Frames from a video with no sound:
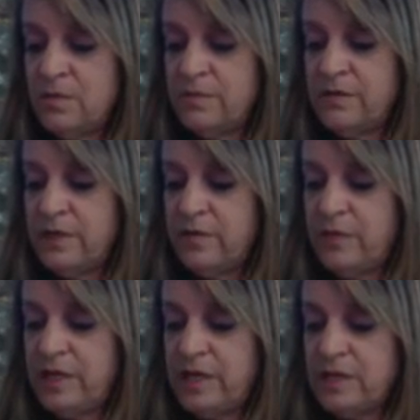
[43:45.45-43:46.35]
So
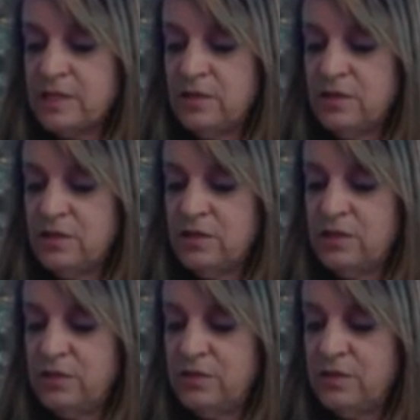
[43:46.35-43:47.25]
everybody has a little
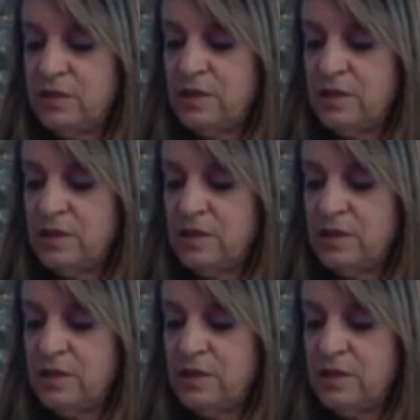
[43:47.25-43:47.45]
glue.